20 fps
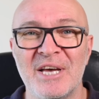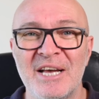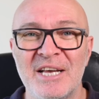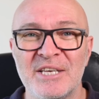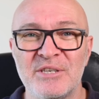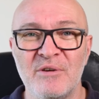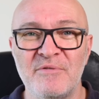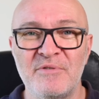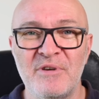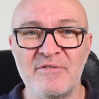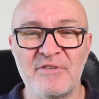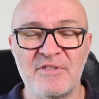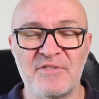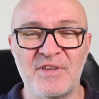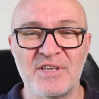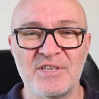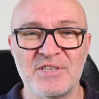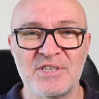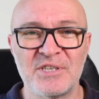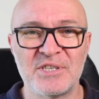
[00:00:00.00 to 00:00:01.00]
So if you ever
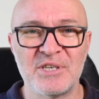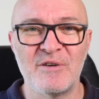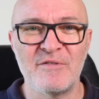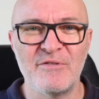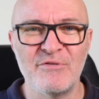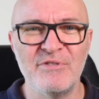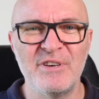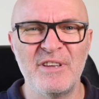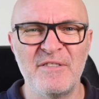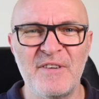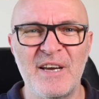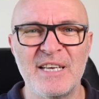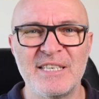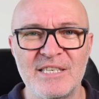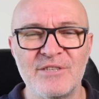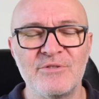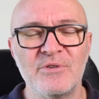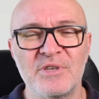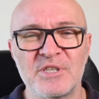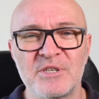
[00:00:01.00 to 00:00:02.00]
think to yourself, I really
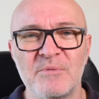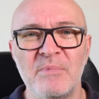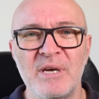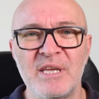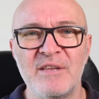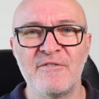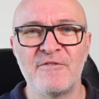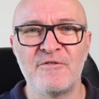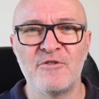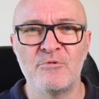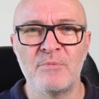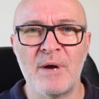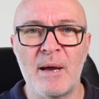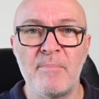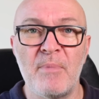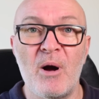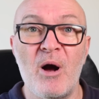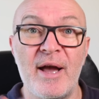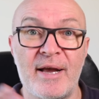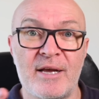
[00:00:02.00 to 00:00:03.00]
fancy doing some medium format,
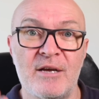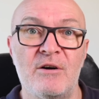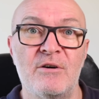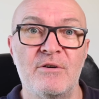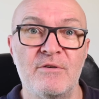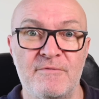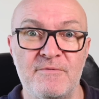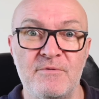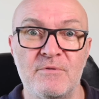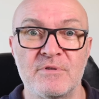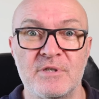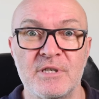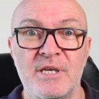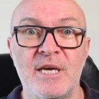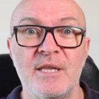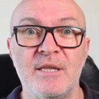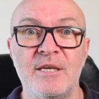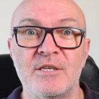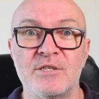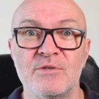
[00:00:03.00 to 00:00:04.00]
but I can't afford to
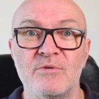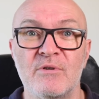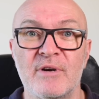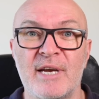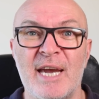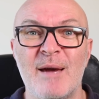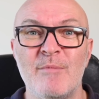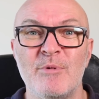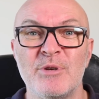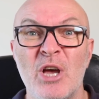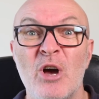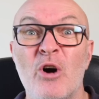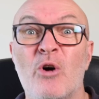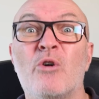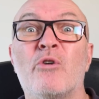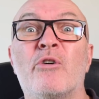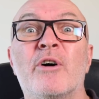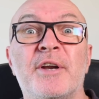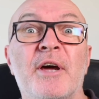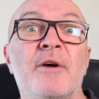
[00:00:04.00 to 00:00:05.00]
get these sort of cameras,
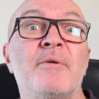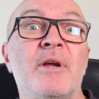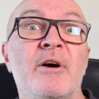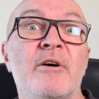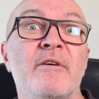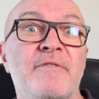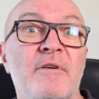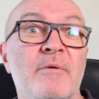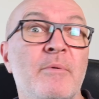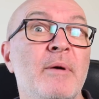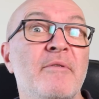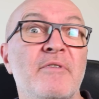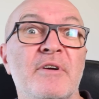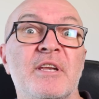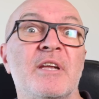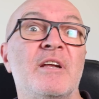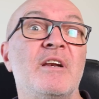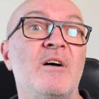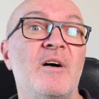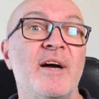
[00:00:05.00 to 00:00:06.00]
or I don't know if I'm ever
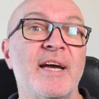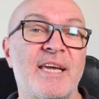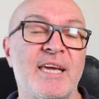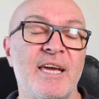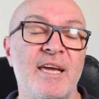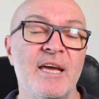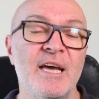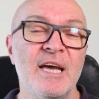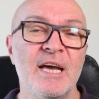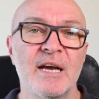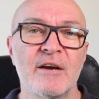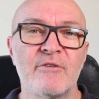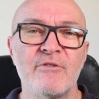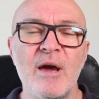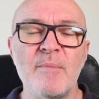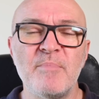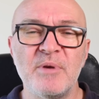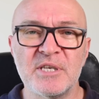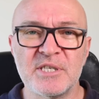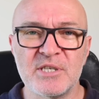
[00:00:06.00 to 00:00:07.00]
going to like it,
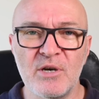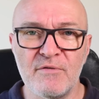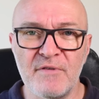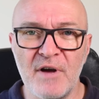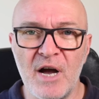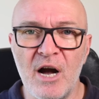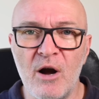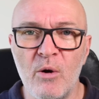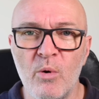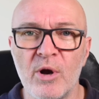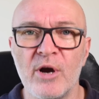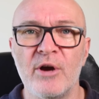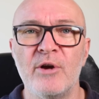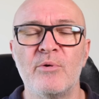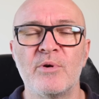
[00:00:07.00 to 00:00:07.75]
grab yourself a Holga.